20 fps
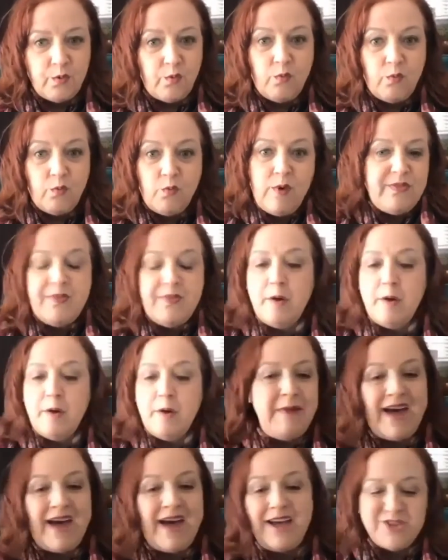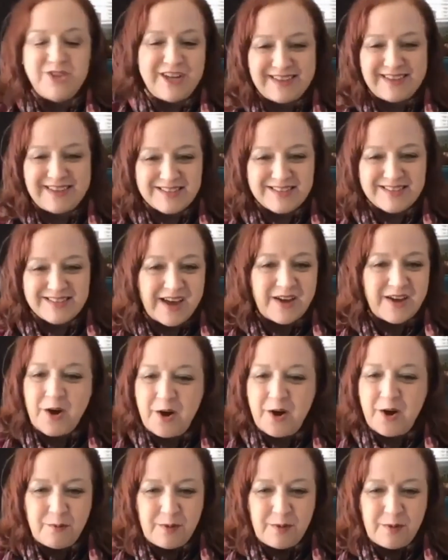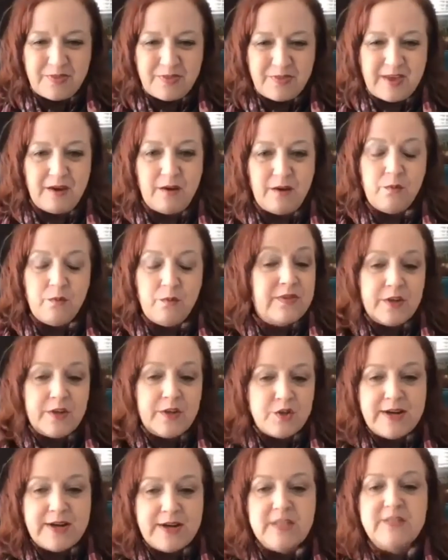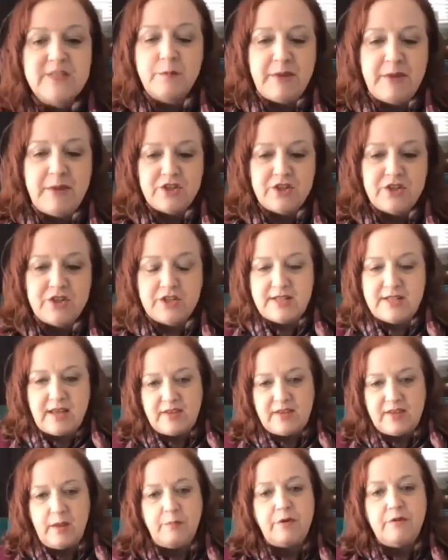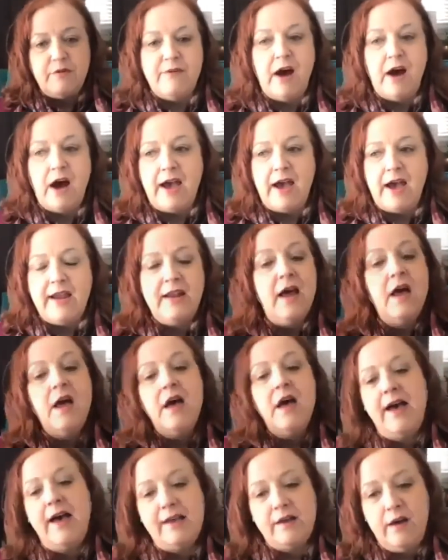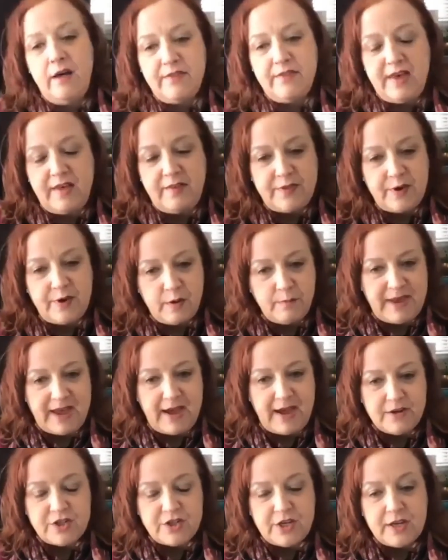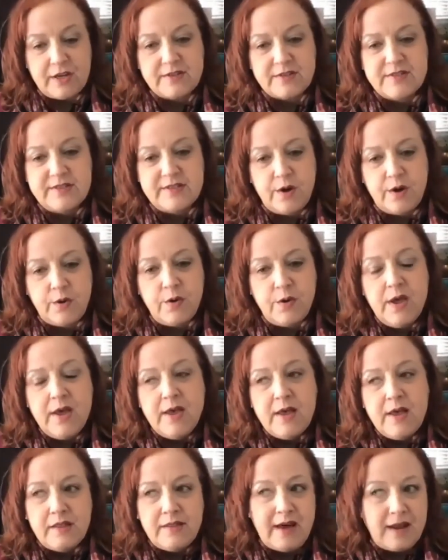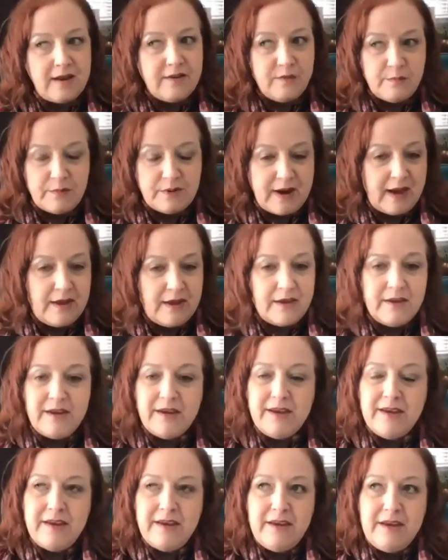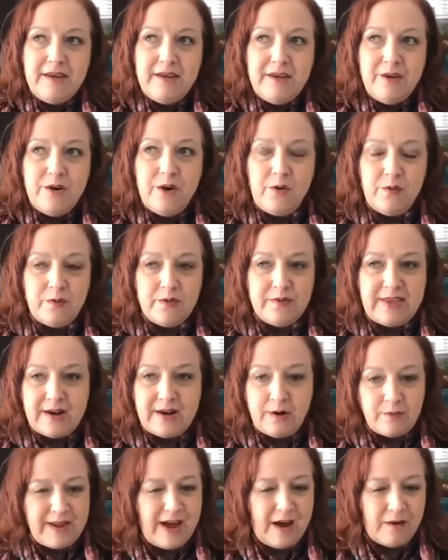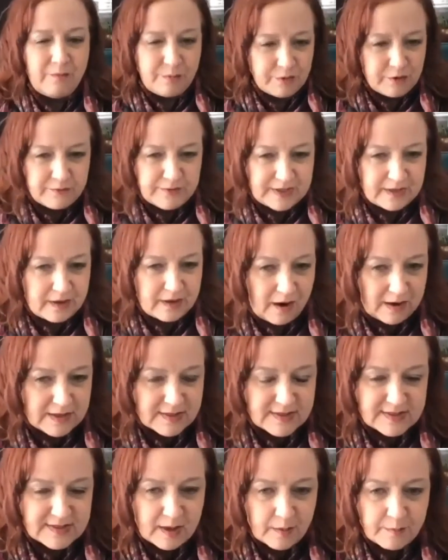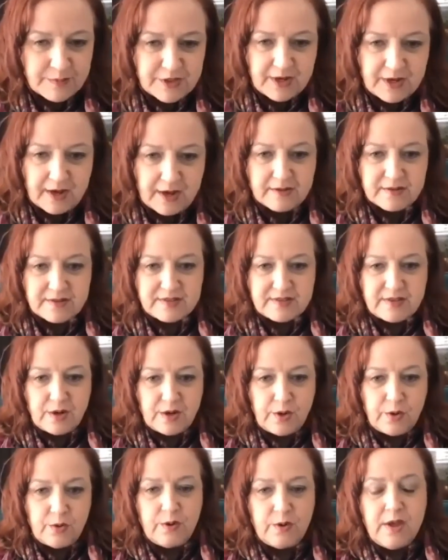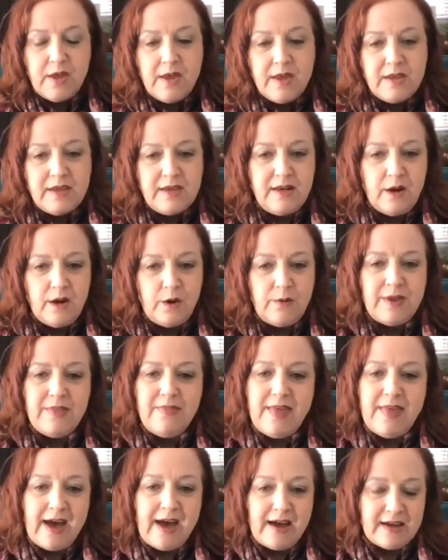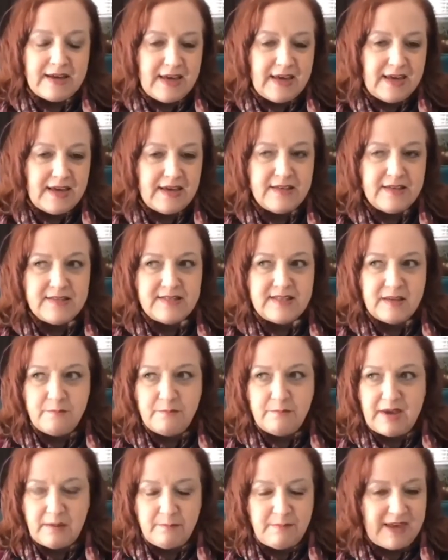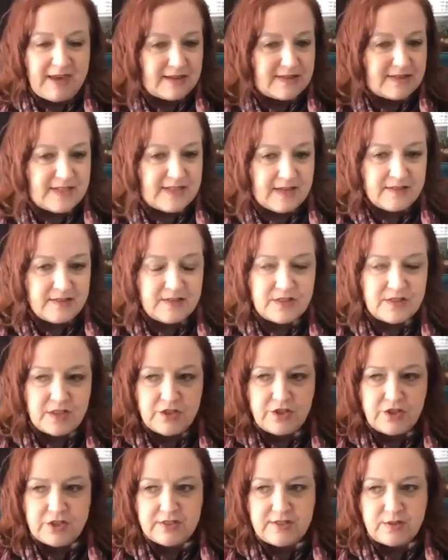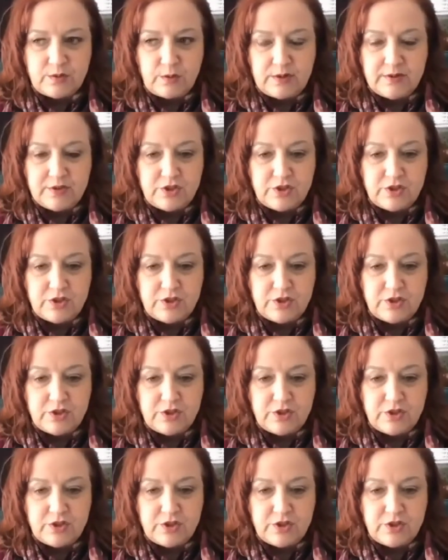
what their magic is. I call the transformation that they provide, I call that their magic. So a lot of them they don't have proven concept yet. So, in that case, it might make sense to just